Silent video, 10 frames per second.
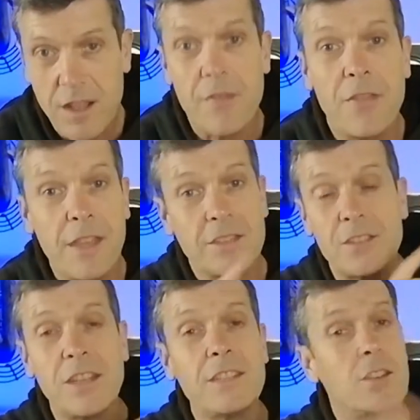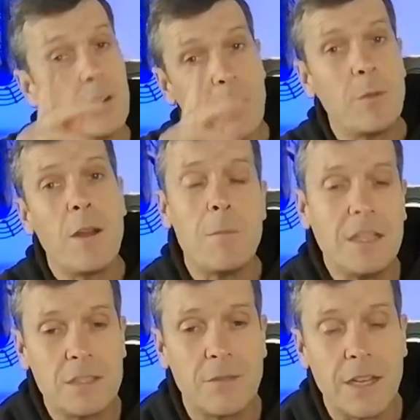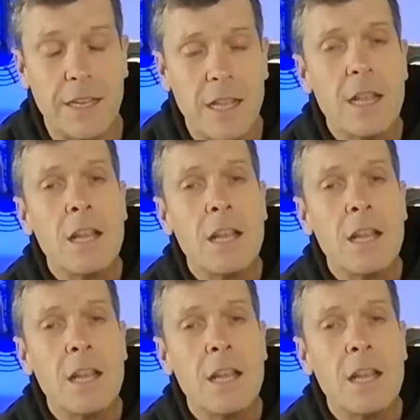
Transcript: then this is going to help you out massively.